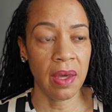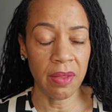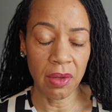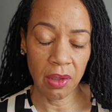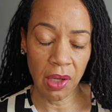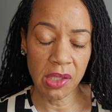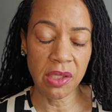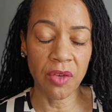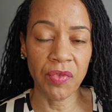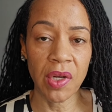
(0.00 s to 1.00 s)
in the
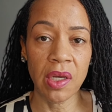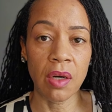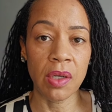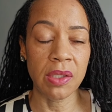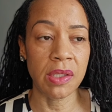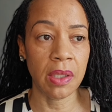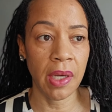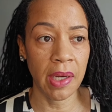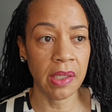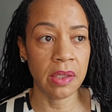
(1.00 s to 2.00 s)
case of the video, it's
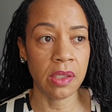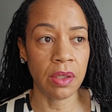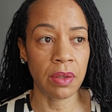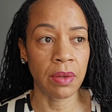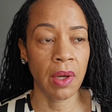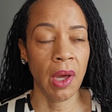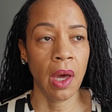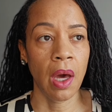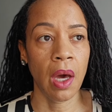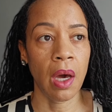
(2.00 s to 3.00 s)
cancer.
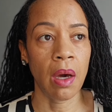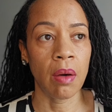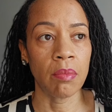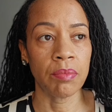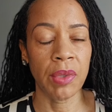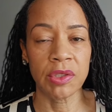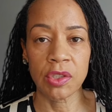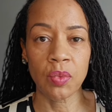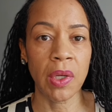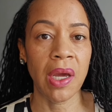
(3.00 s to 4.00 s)
But
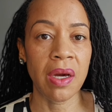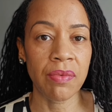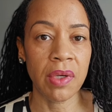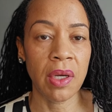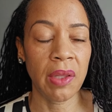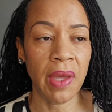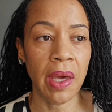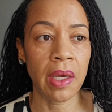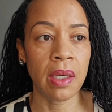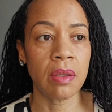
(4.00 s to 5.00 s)
just whatever
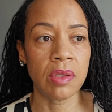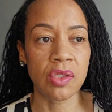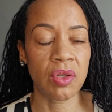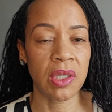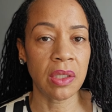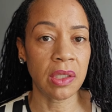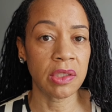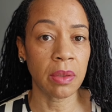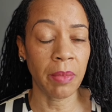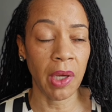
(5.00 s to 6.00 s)
that illness or
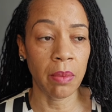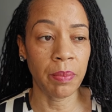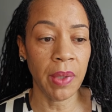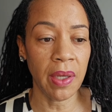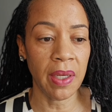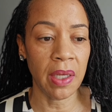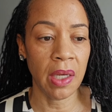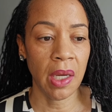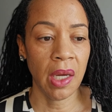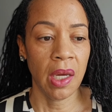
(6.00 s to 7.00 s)
condition may
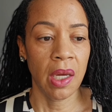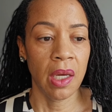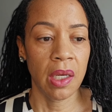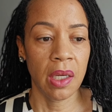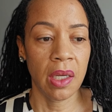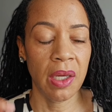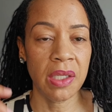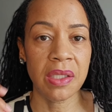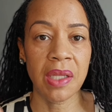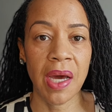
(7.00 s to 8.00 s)
be,
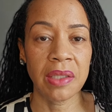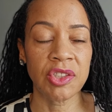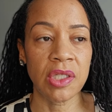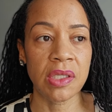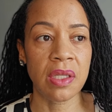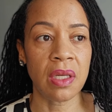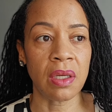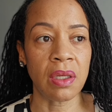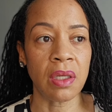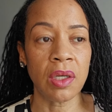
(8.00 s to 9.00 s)
it's not just
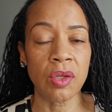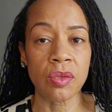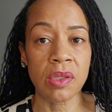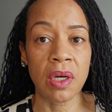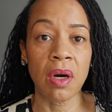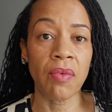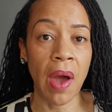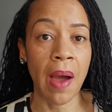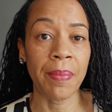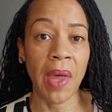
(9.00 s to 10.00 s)
the guilt of
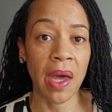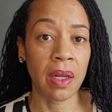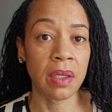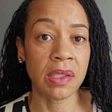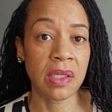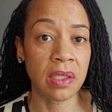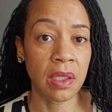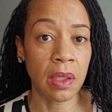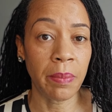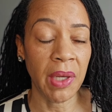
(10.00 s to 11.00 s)
I'm not
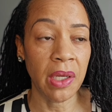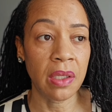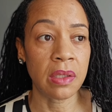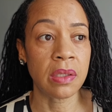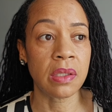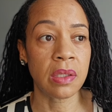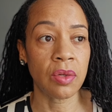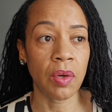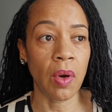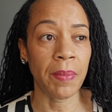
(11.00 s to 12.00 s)
attending the meetings,
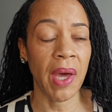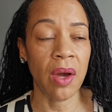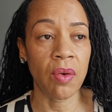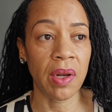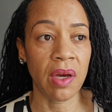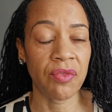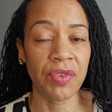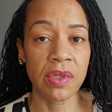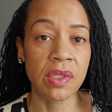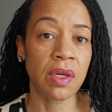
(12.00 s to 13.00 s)
I'm not going out in
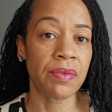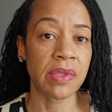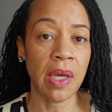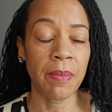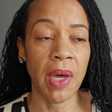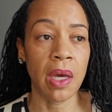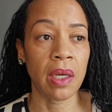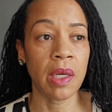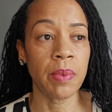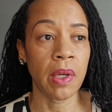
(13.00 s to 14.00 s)
field service, I'm
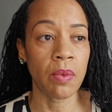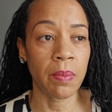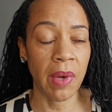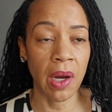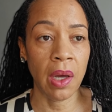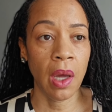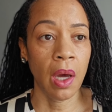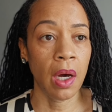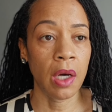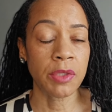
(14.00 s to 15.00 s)
not keeping up with my
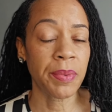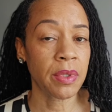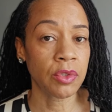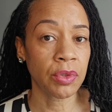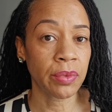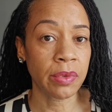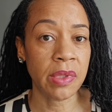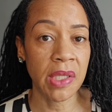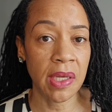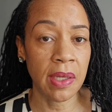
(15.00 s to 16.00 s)
spiritual
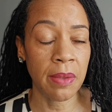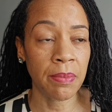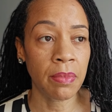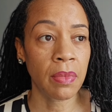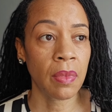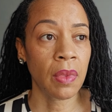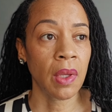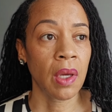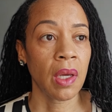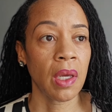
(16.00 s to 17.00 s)
routine.
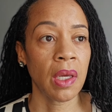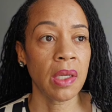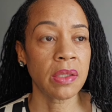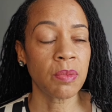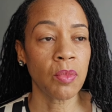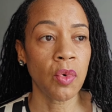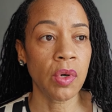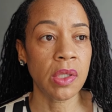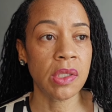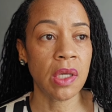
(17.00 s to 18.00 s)
It's
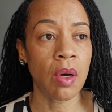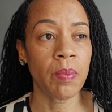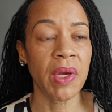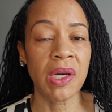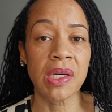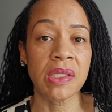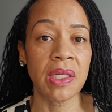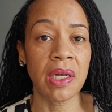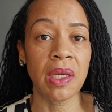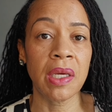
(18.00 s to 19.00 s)
more so because
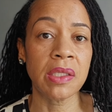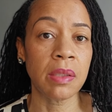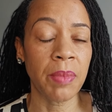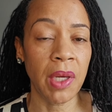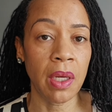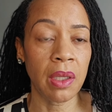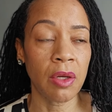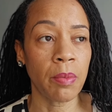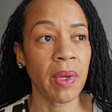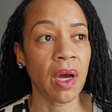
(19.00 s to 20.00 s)
then it gets to be a
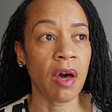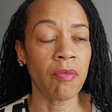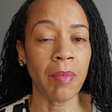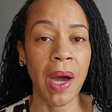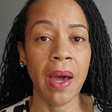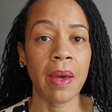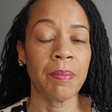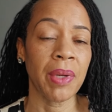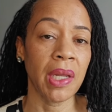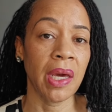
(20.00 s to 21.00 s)
little bit of
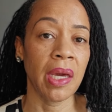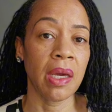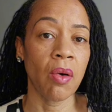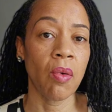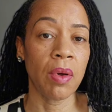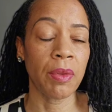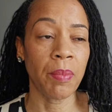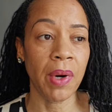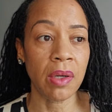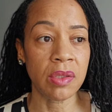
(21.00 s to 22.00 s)
mind play on the
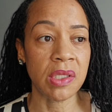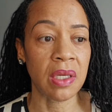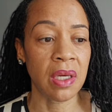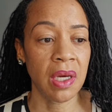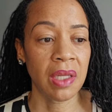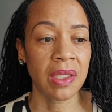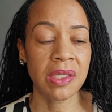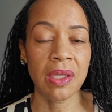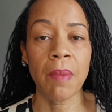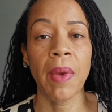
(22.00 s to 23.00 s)
person
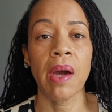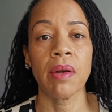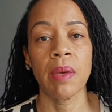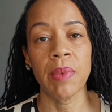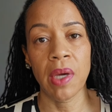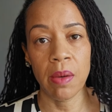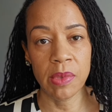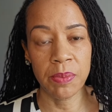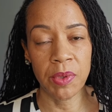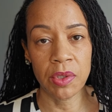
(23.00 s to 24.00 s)
that somehow they
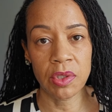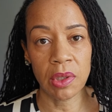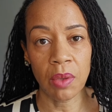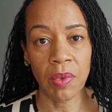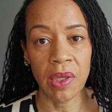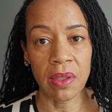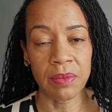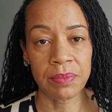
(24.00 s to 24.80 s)
becoming spiritually weak